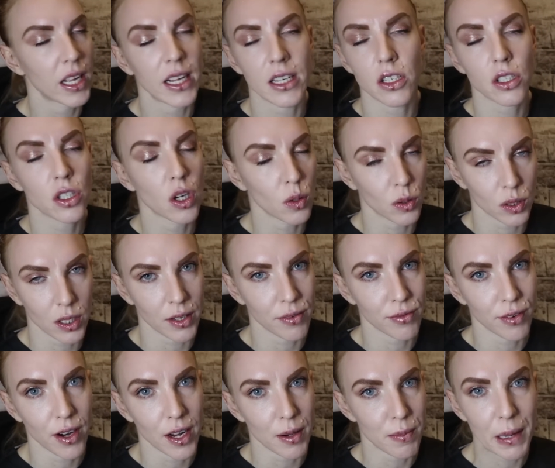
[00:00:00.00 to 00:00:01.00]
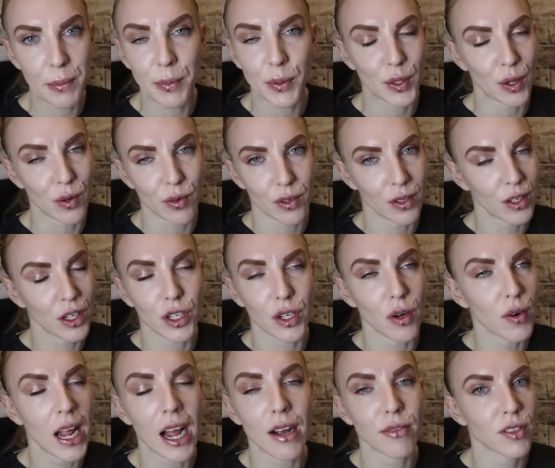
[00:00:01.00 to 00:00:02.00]
It's totally fine. People don't, you
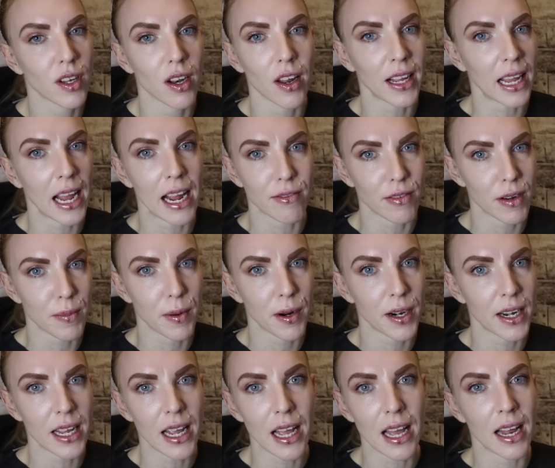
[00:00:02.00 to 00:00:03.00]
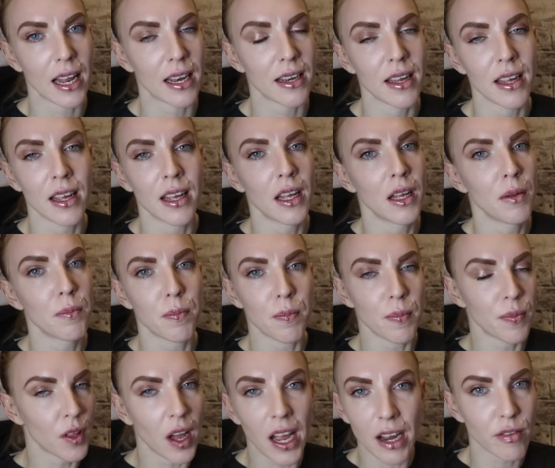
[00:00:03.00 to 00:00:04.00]
don't have to like everybody and
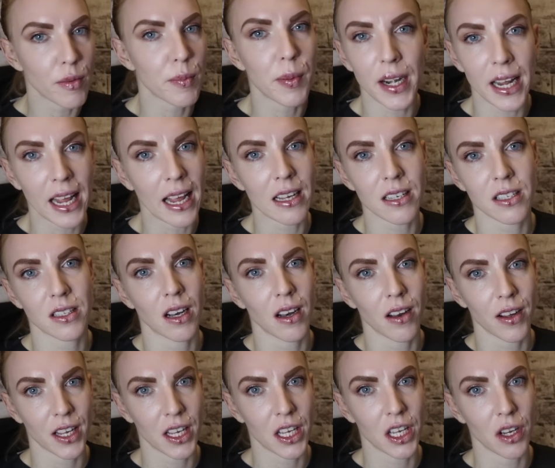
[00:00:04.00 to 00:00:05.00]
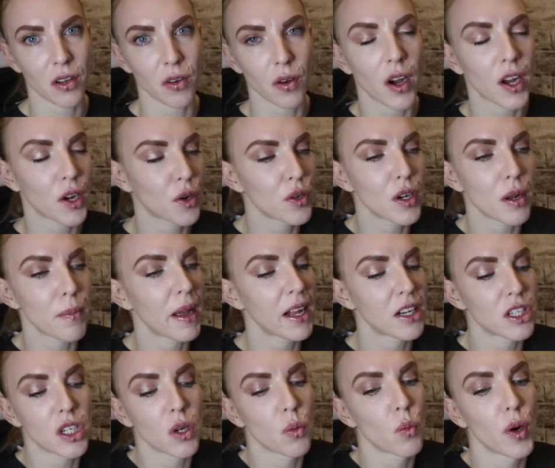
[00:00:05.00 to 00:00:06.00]
not everybody has to like you. I couldn't
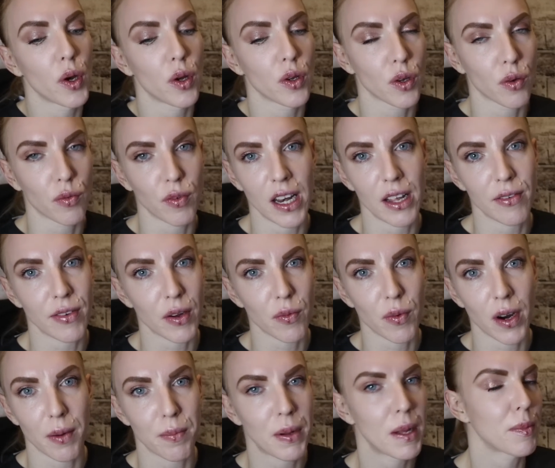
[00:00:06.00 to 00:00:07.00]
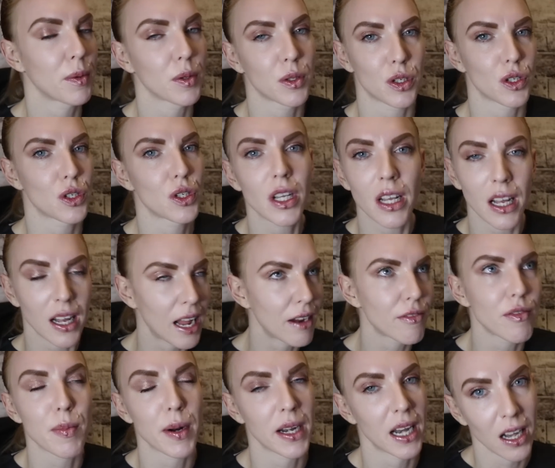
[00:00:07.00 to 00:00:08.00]
imagine a world of living where people just,
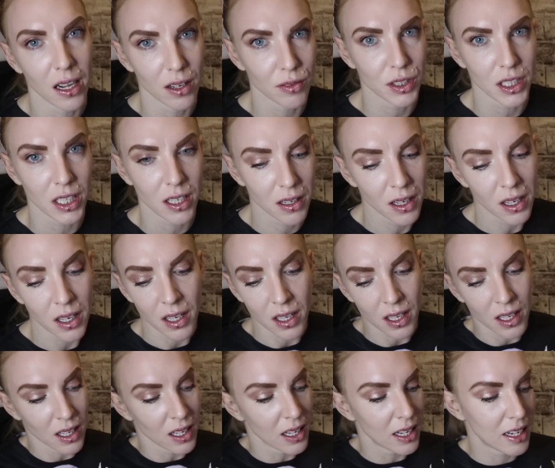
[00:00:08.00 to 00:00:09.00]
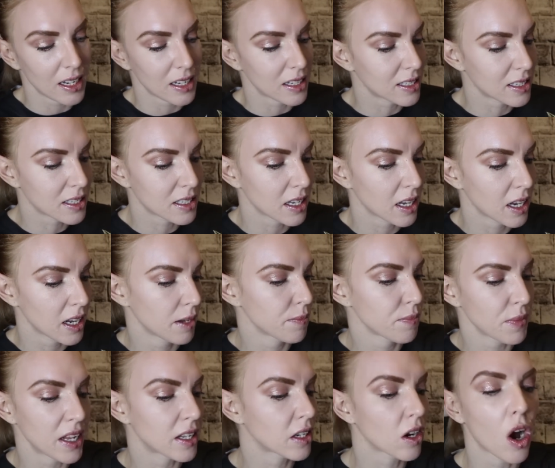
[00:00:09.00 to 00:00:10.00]
everybody loves you. It's,
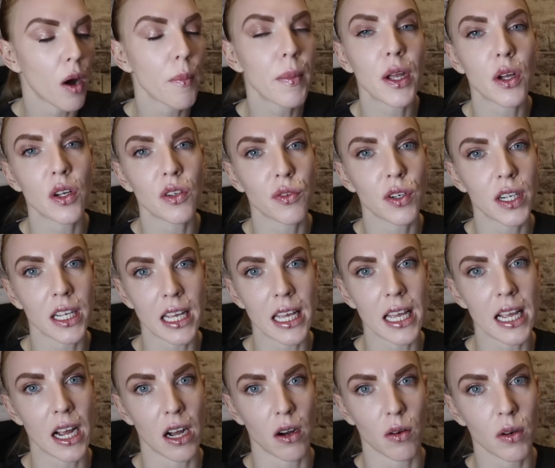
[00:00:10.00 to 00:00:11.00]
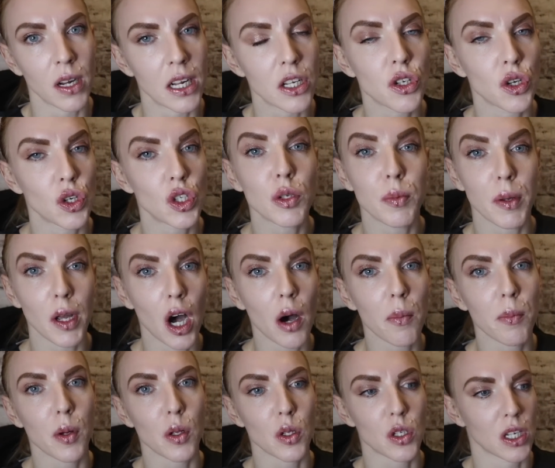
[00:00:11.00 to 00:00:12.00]
um, it can't be good for the ego. It's good to be
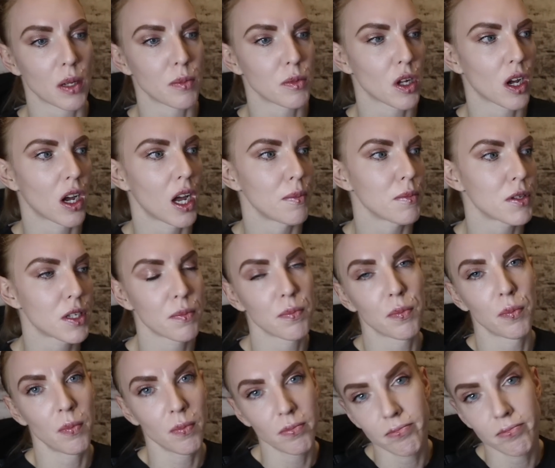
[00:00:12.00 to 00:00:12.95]
humbled sometimes.